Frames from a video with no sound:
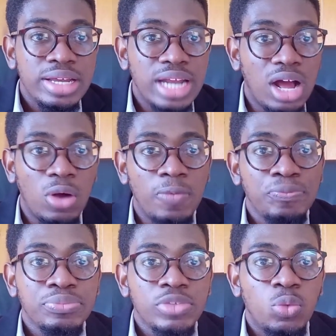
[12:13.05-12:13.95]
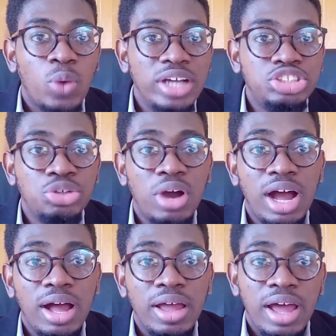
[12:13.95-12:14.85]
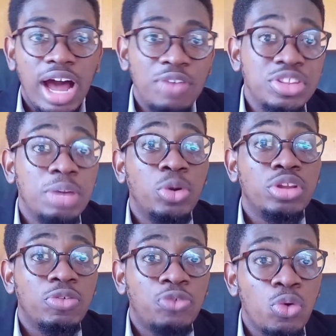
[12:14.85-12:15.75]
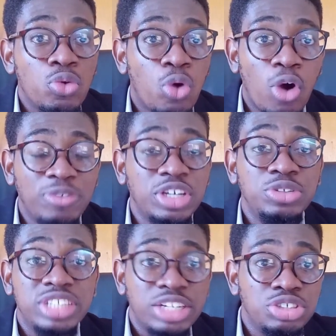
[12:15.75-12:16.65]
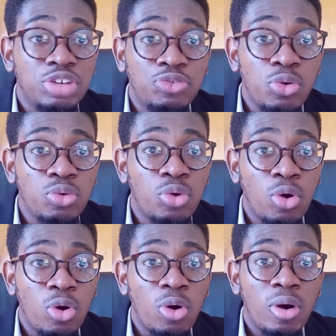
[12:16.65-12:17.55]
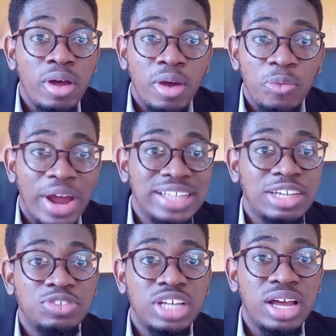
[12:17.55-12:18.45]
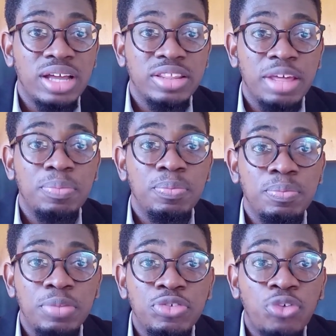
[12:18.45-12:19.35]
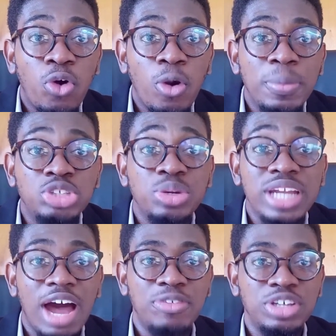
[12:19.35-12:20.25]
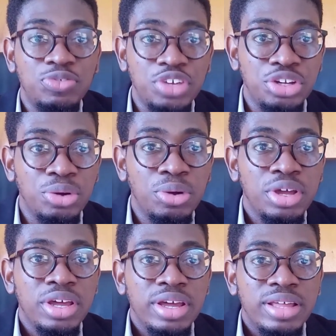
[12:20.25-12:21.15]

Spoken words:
Now, once you are having them on the phone call, after you schedule the phone call right after the before, between, after video,